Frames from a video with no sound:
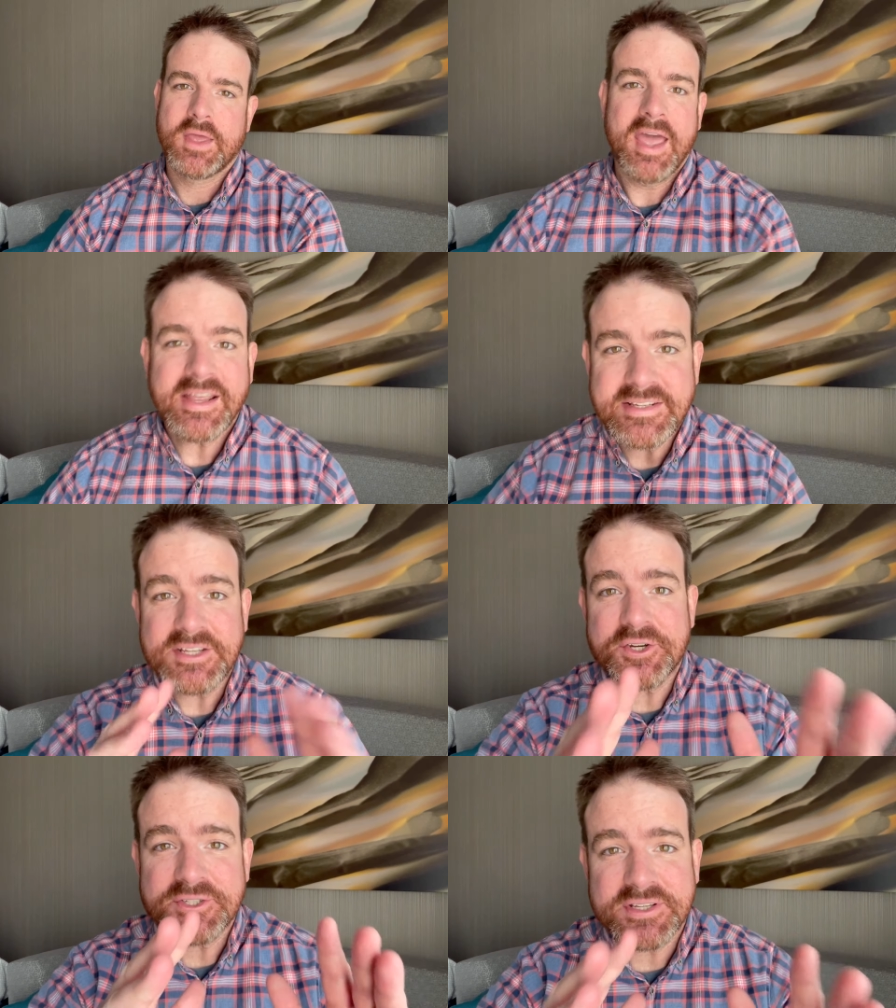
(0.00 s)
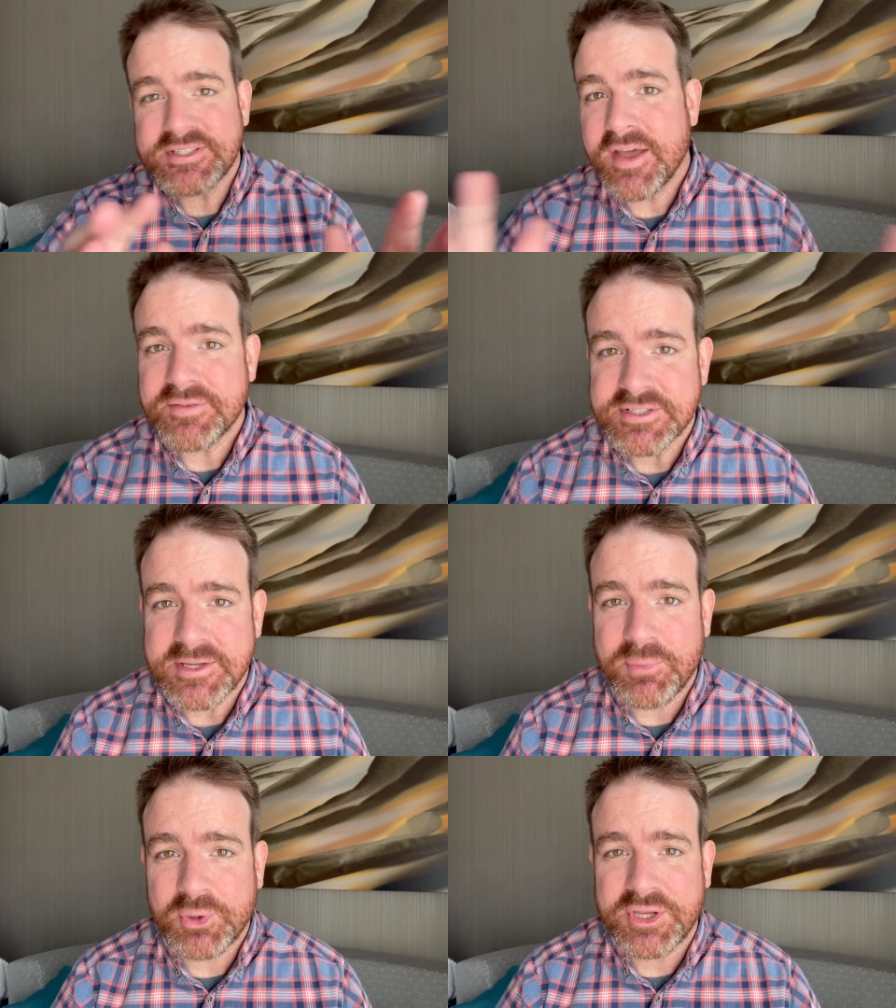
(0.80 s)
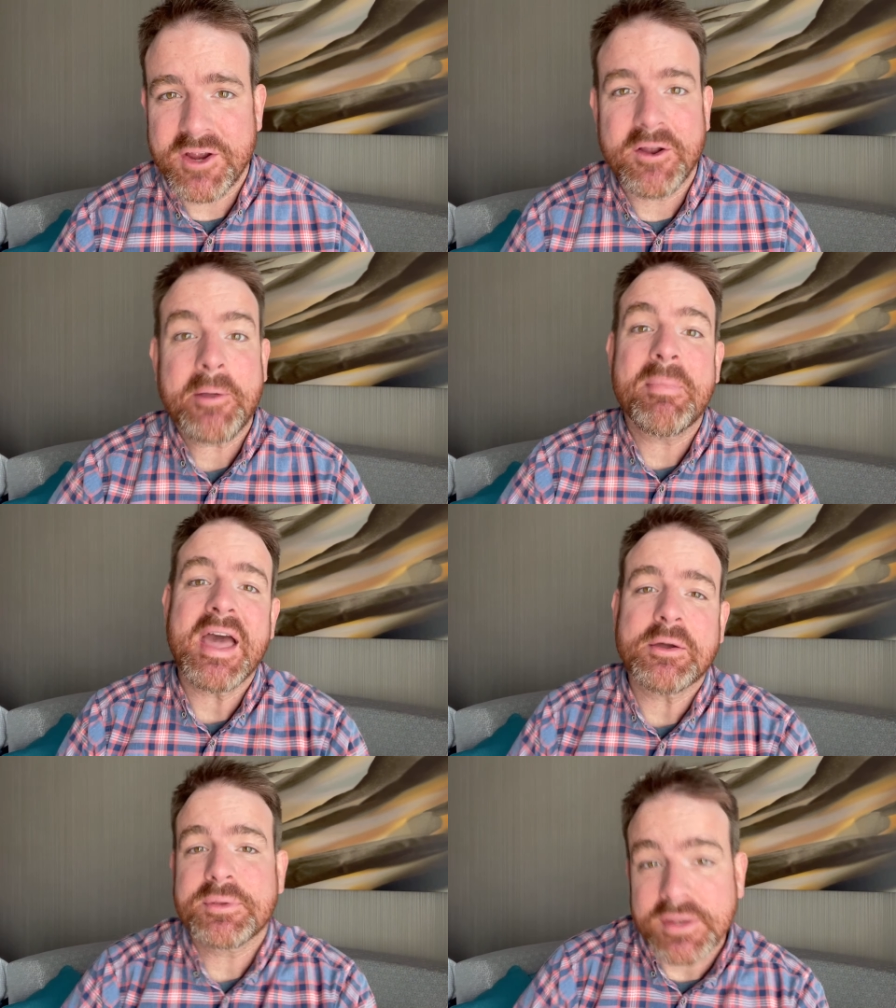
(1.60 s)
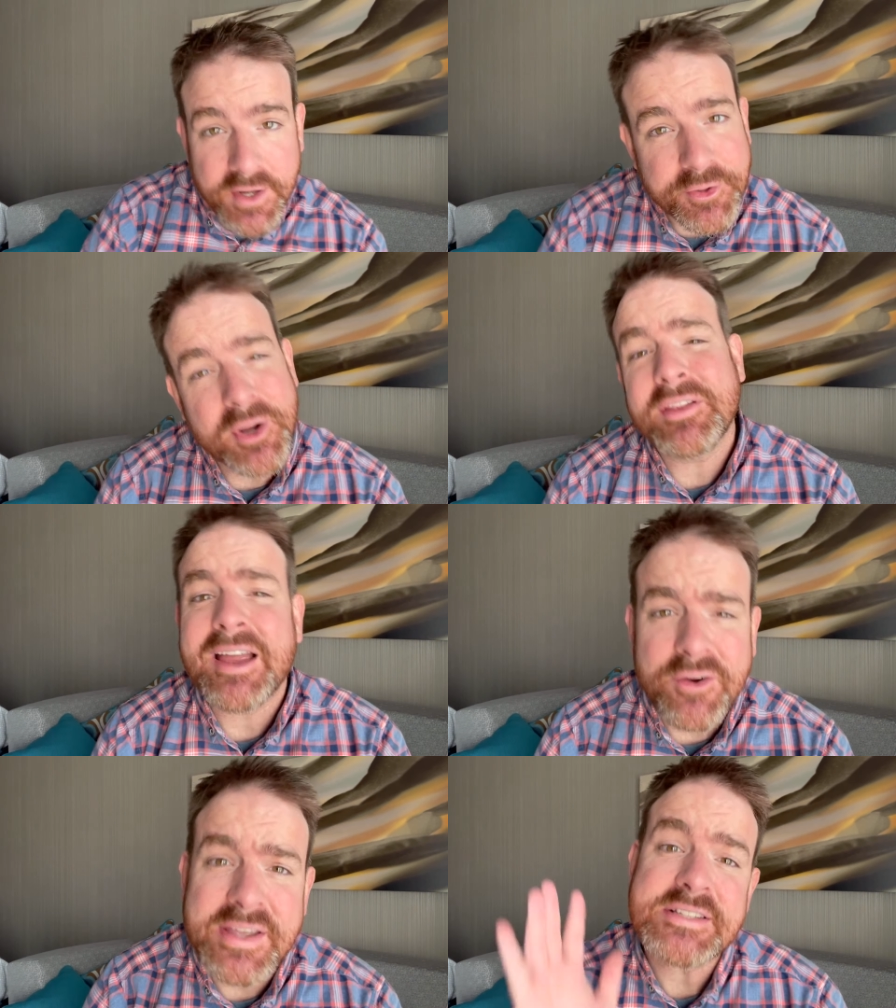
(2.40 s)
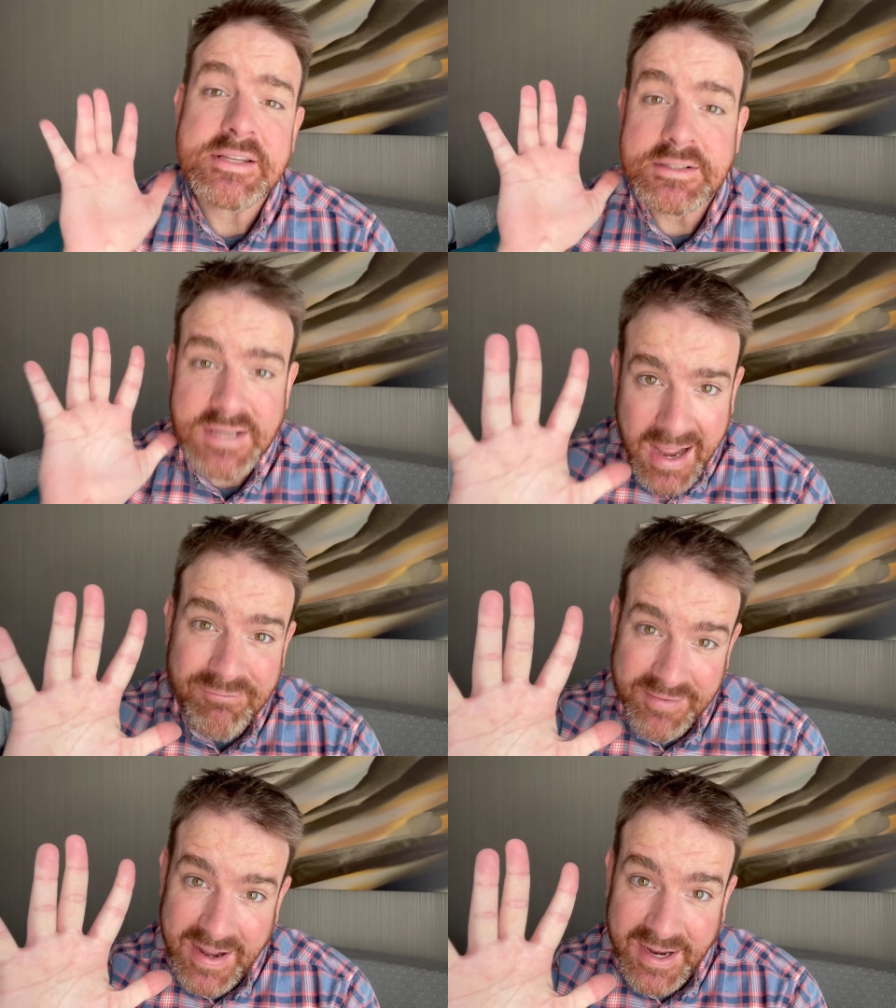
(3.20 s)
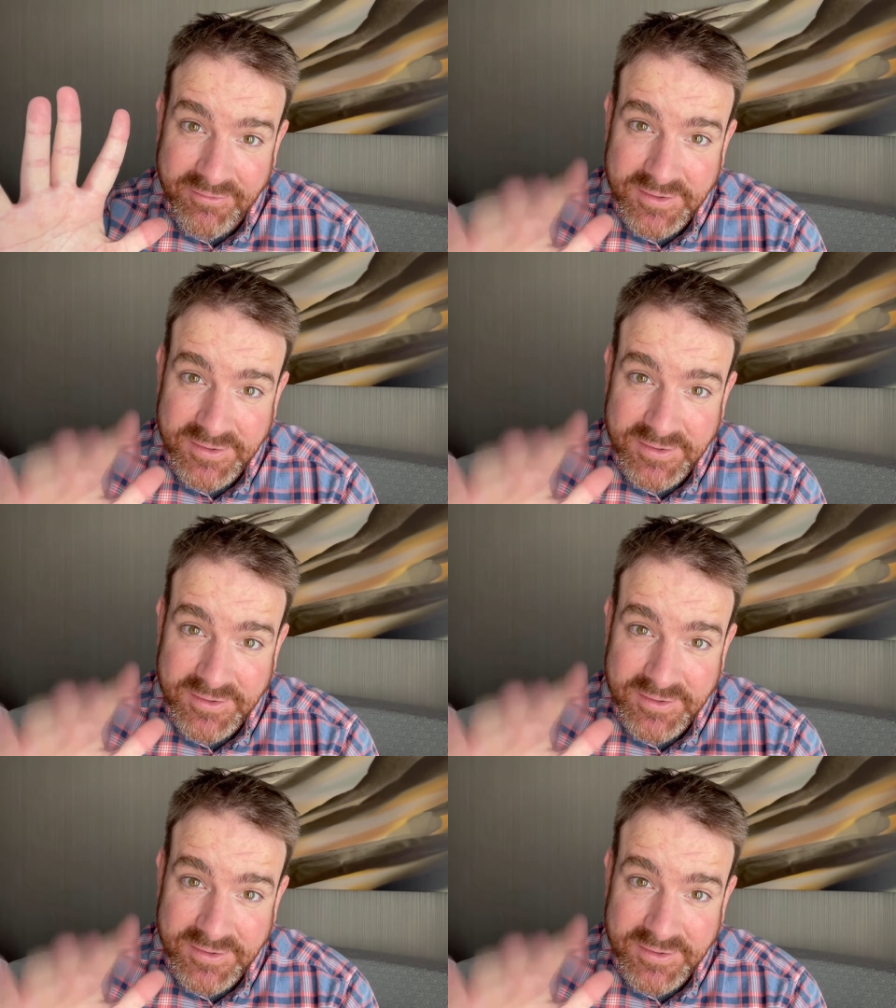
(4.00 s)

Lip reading: Hey teachers, it's Devin Siebold here, and I'm back with another hilarious top five.